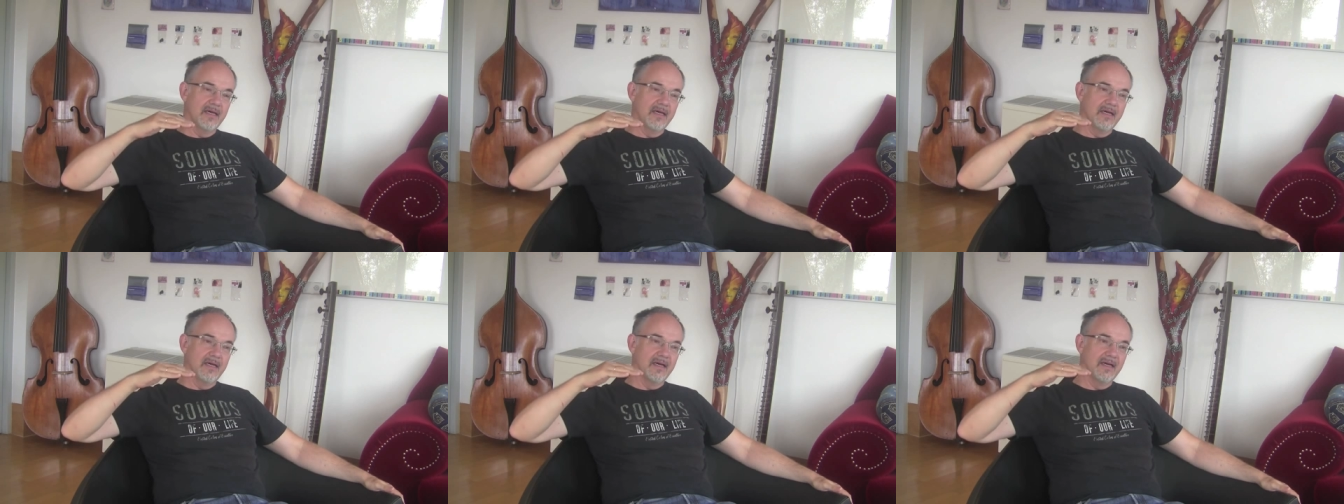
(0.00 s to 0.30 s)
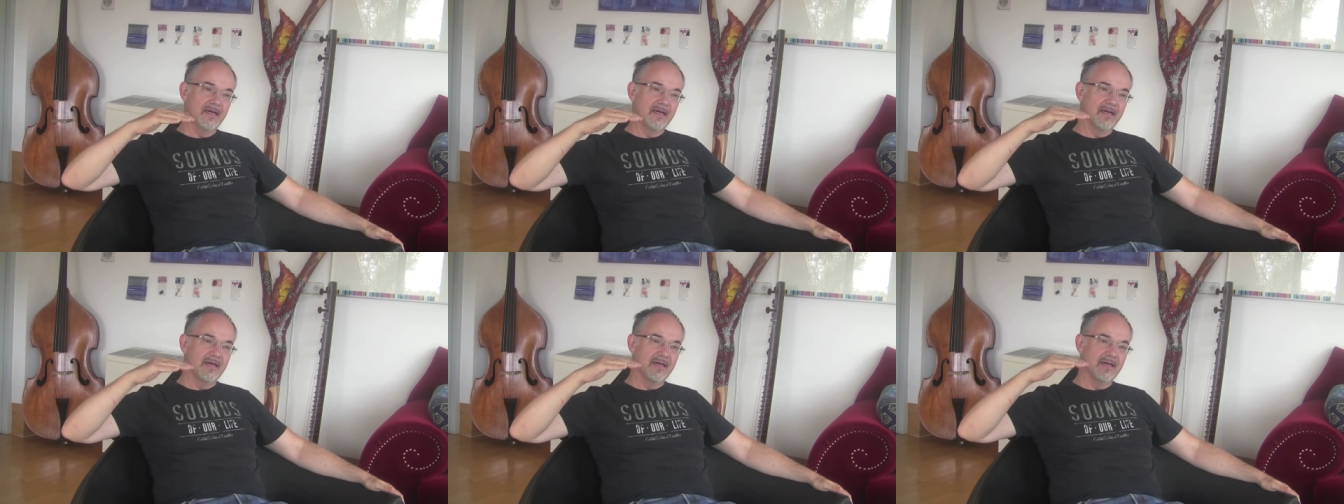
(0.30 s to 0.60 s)

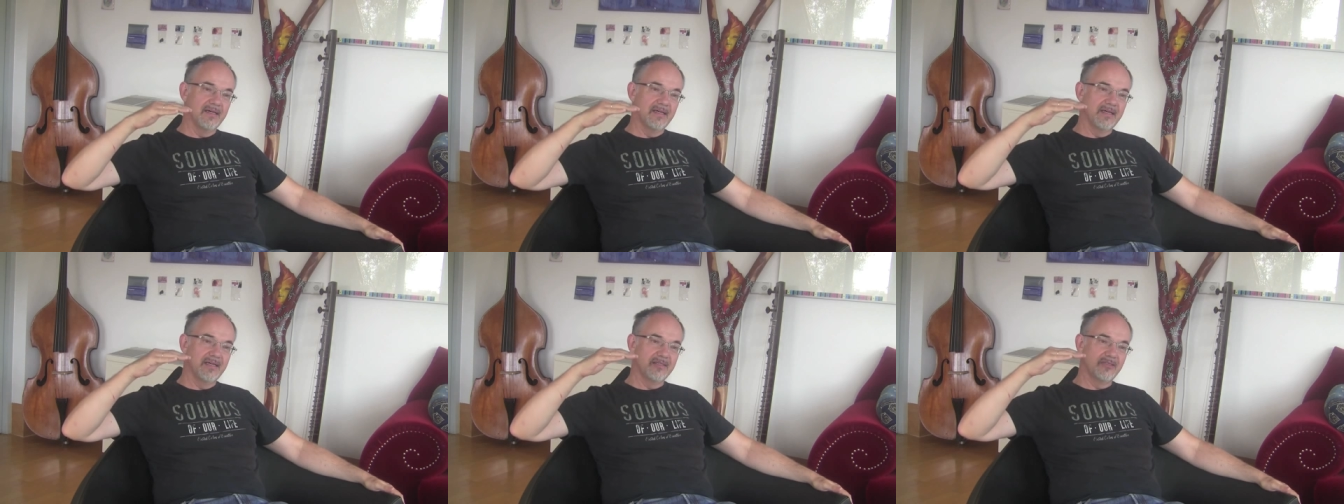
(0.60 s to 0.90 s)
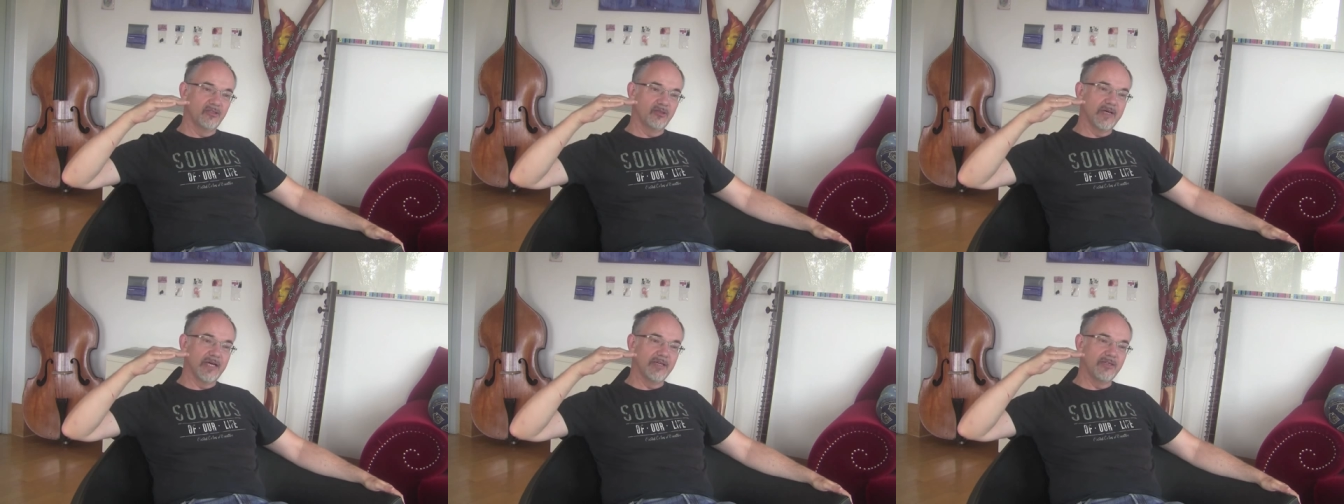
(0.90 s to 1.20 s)
uh,
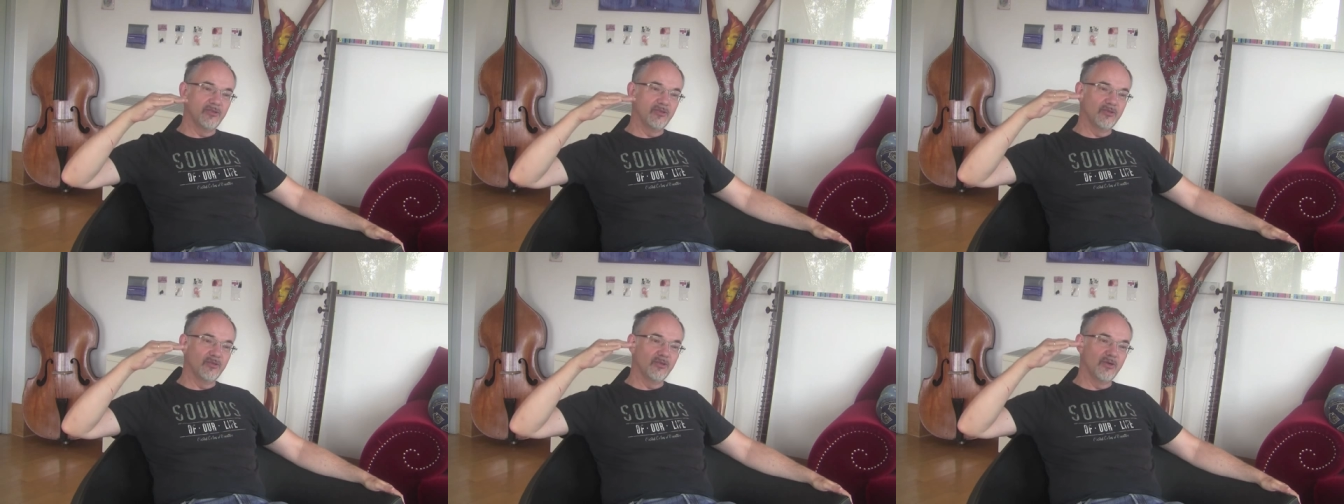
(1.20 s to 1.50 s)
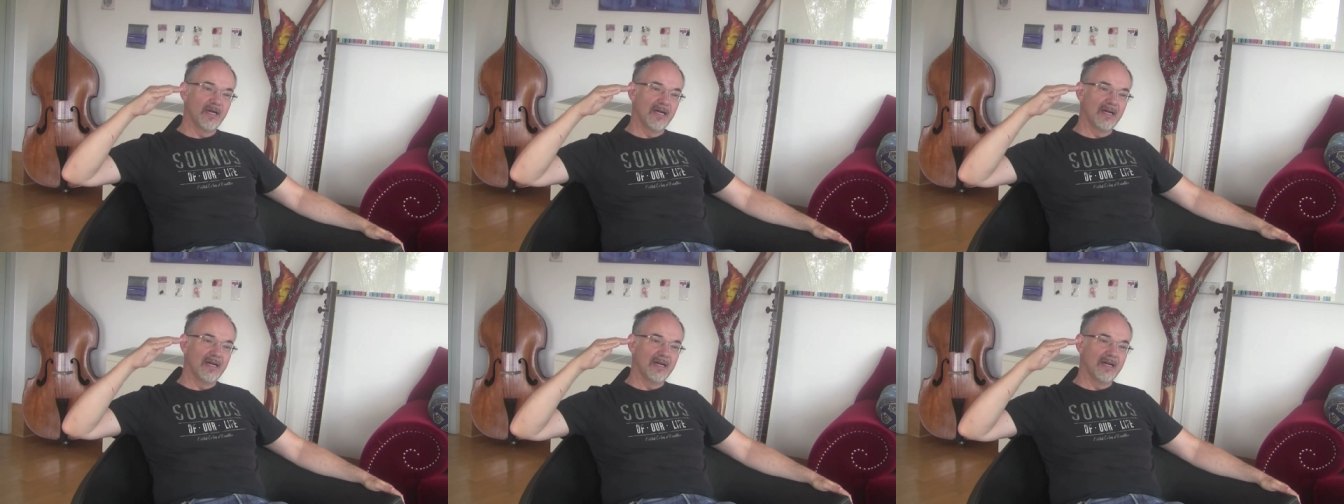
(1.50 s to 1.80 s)
try
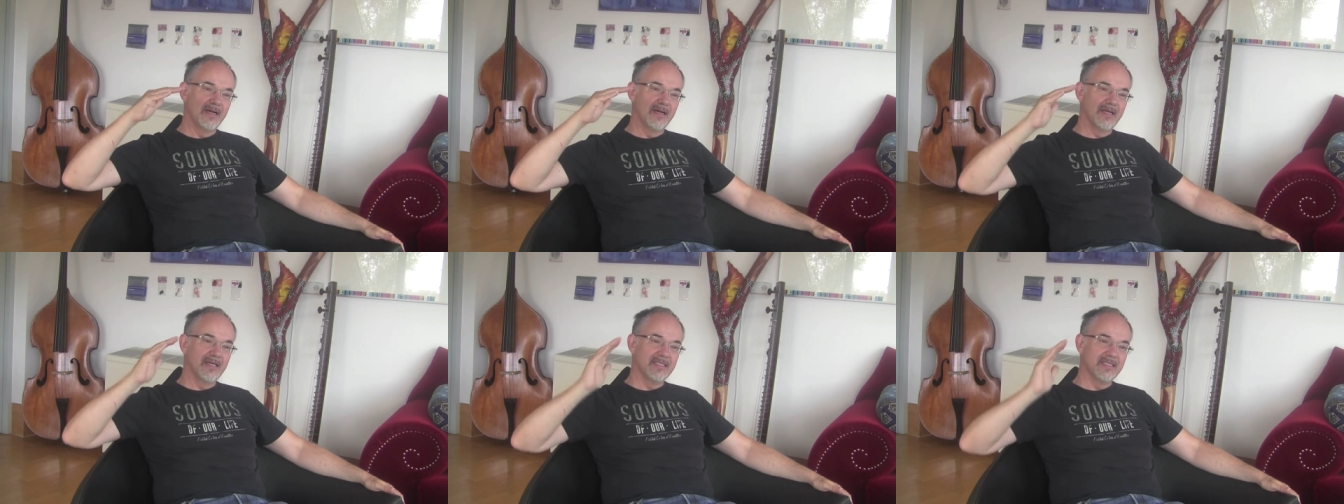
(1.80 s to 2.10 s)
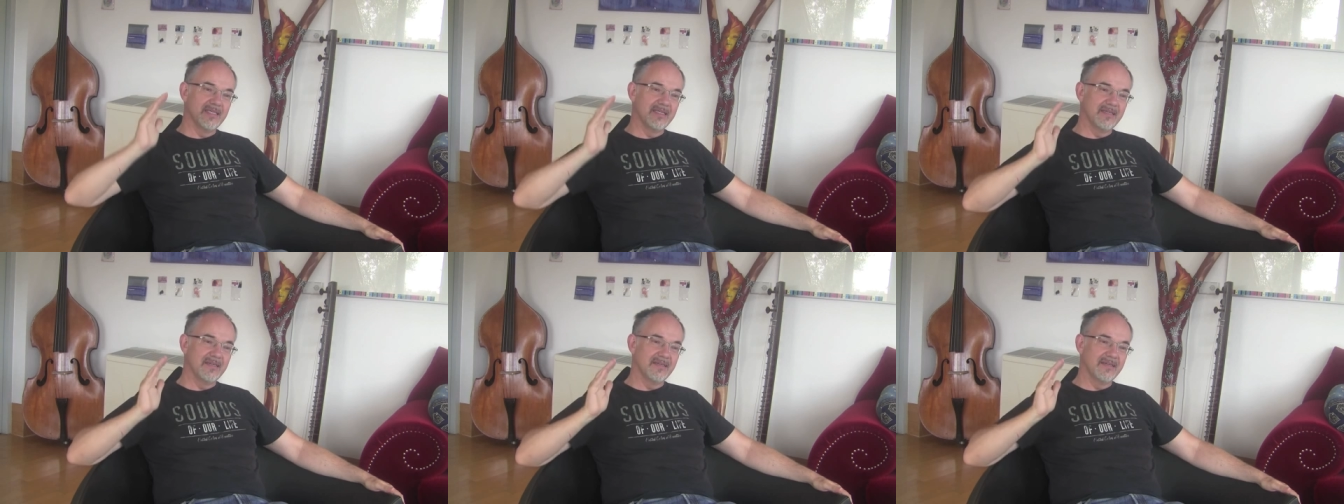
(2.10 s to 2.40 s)
to
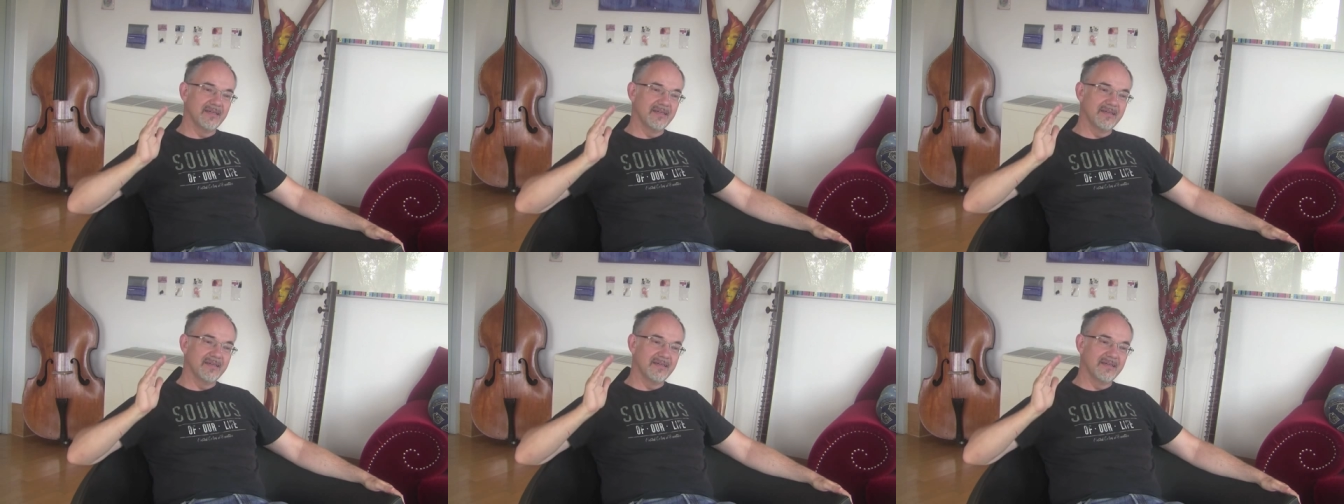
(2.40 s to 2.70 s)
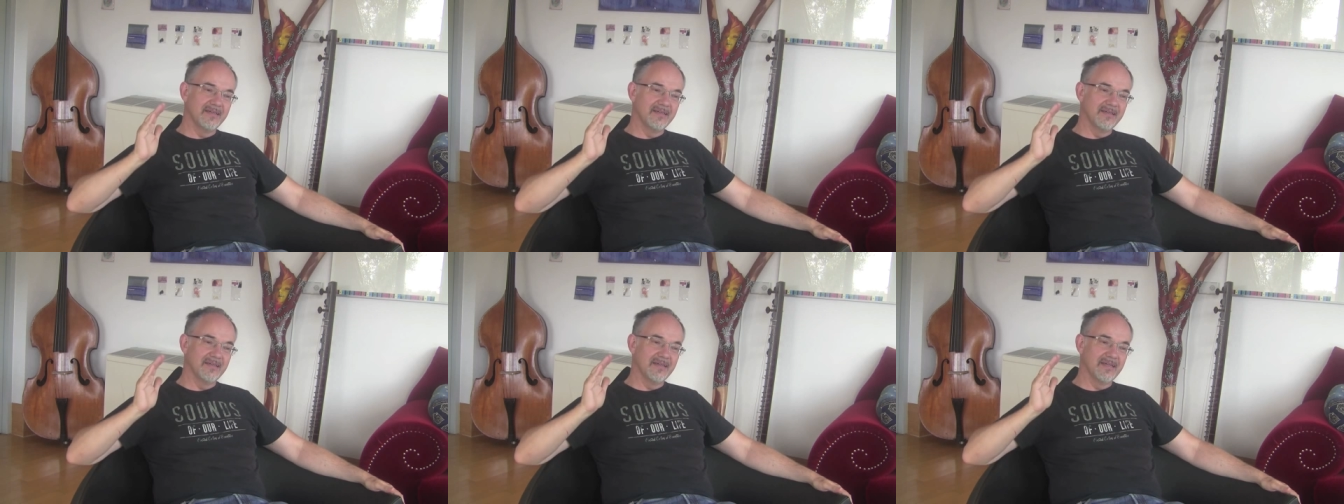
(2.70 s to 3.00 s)
uh,
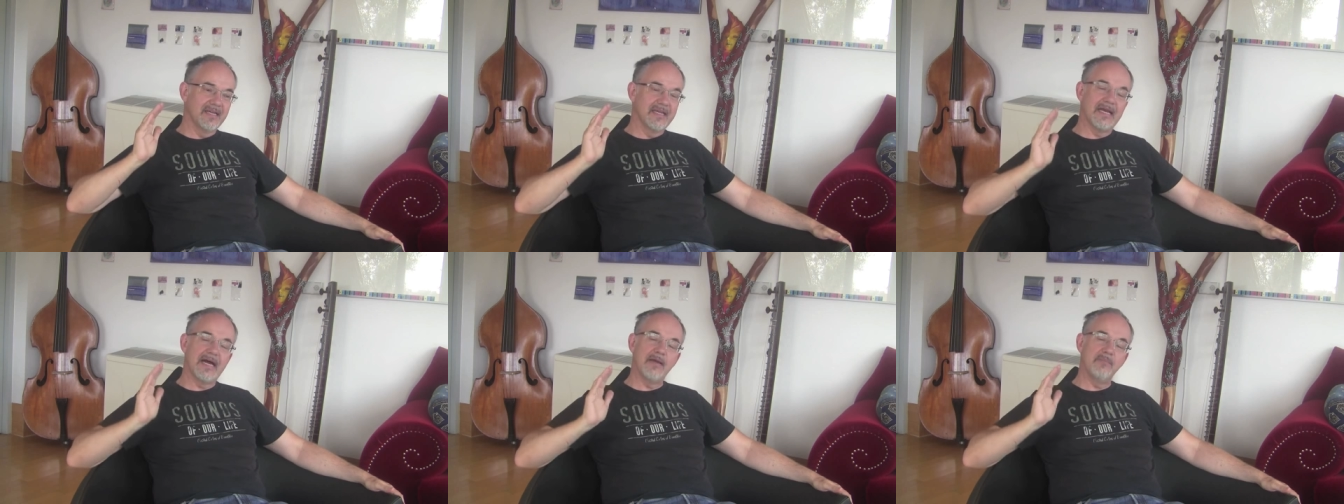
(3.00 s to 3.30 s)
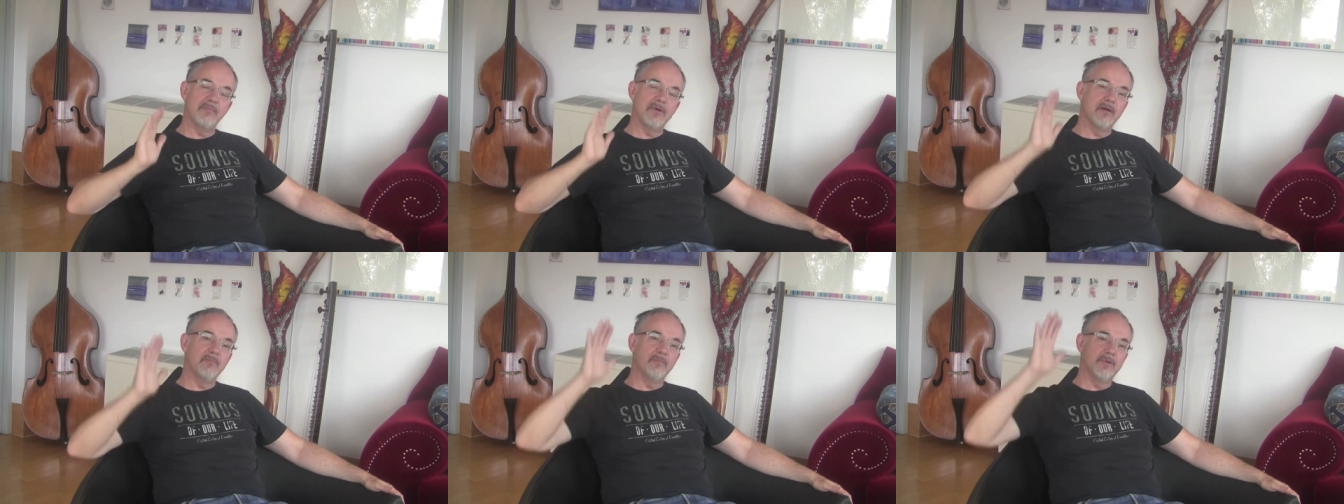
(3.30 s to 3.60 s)
climb
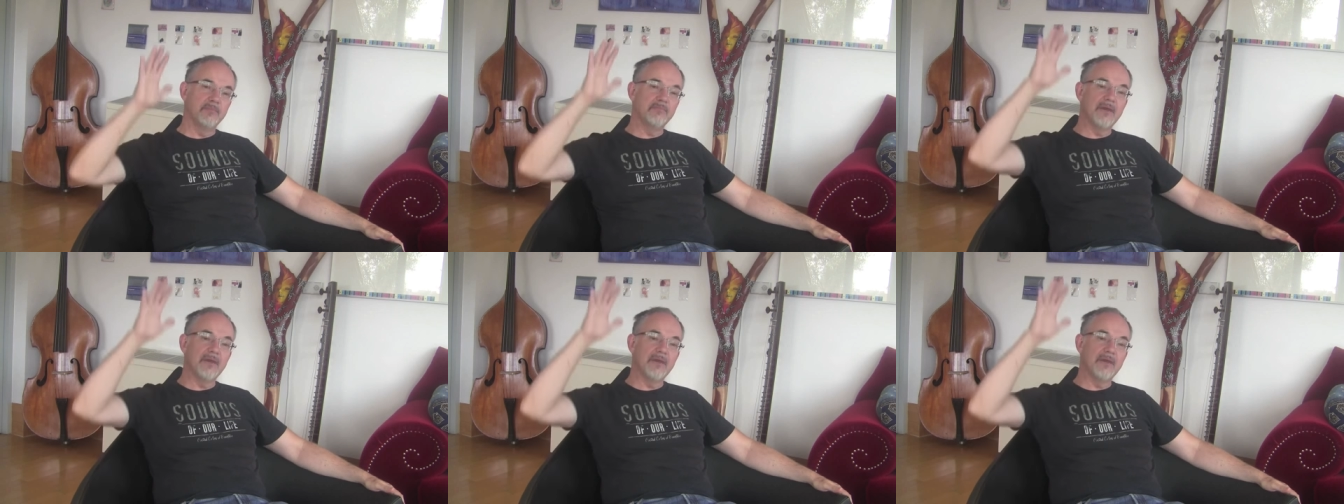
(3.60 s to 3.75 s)
up a